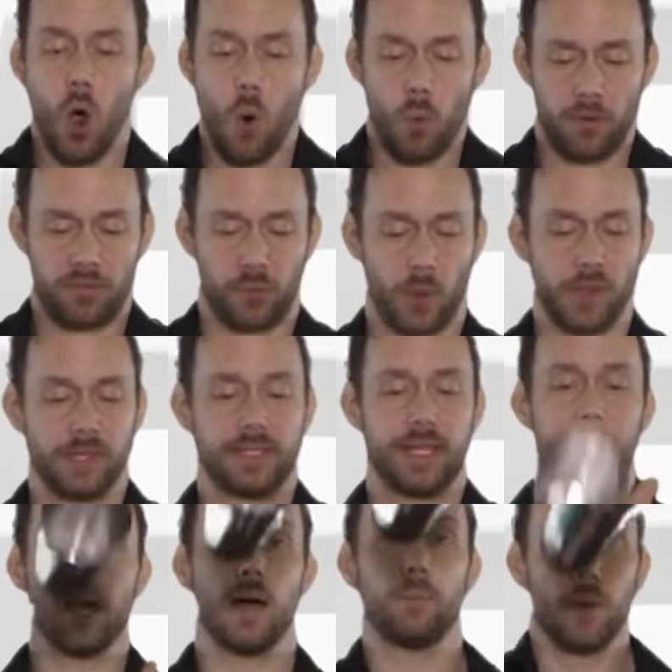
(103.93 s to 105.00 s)
we're throwing the
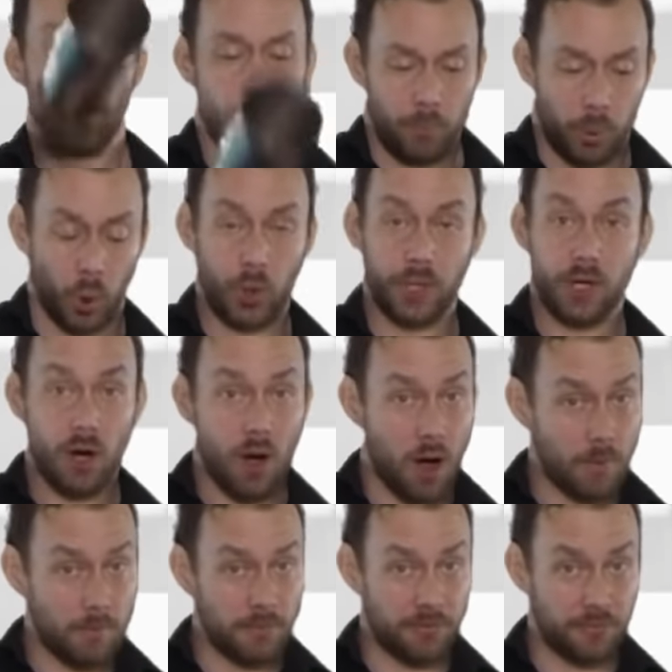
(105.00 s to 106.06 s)
tin up, pulling our
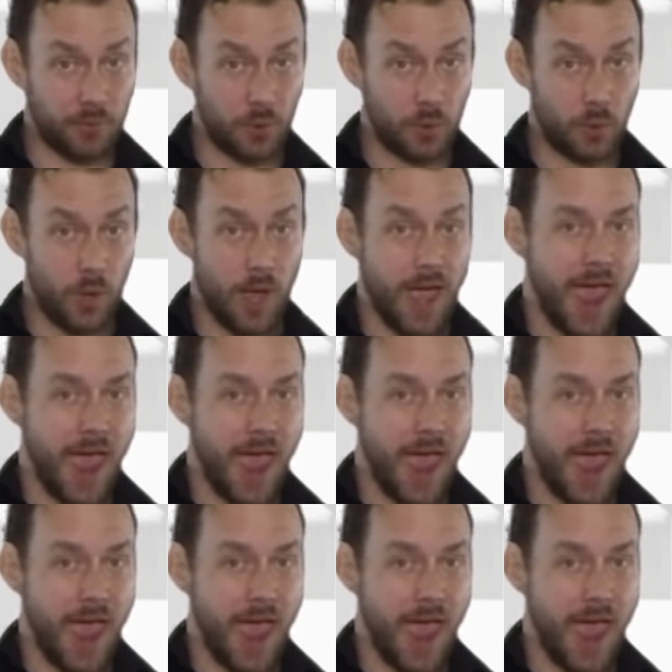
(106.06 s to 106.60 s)
arm through,